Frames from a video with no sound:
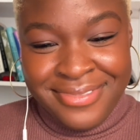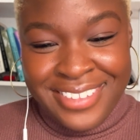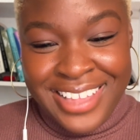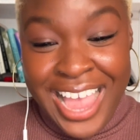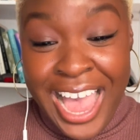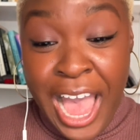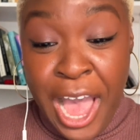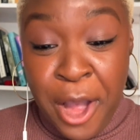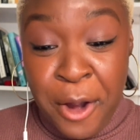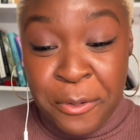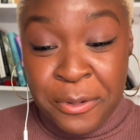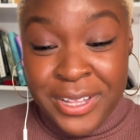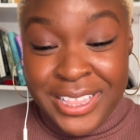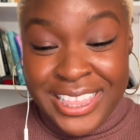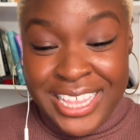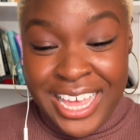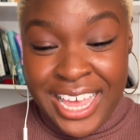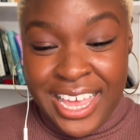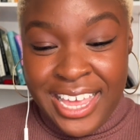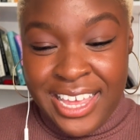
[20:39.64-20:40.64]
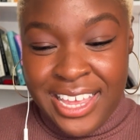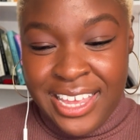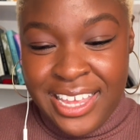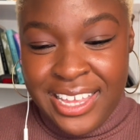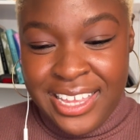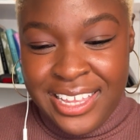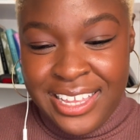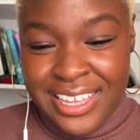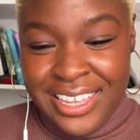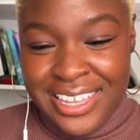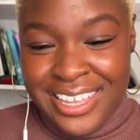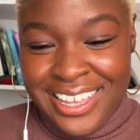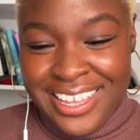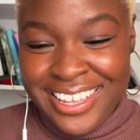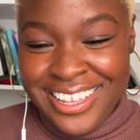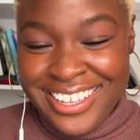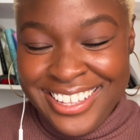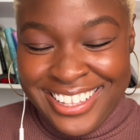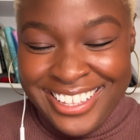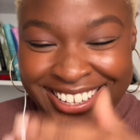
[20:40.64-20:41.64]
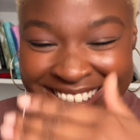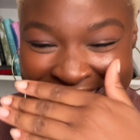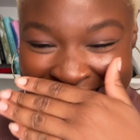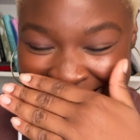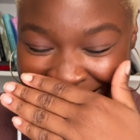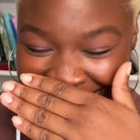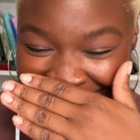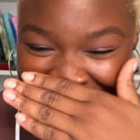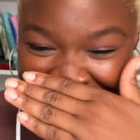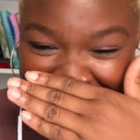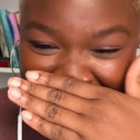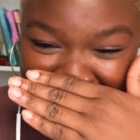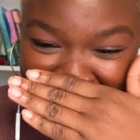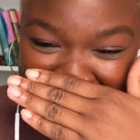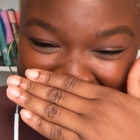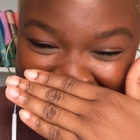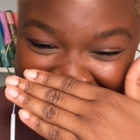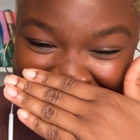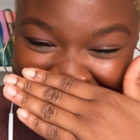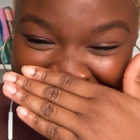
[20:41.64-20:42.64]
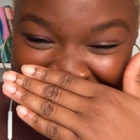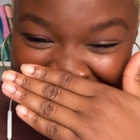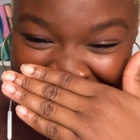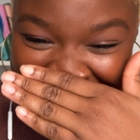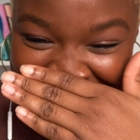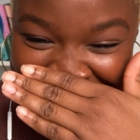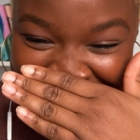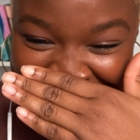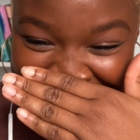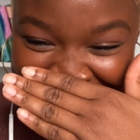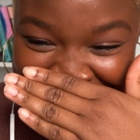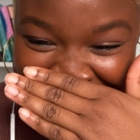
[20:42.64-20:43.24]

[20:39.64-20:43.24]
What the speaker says: How would they? Oh, my God.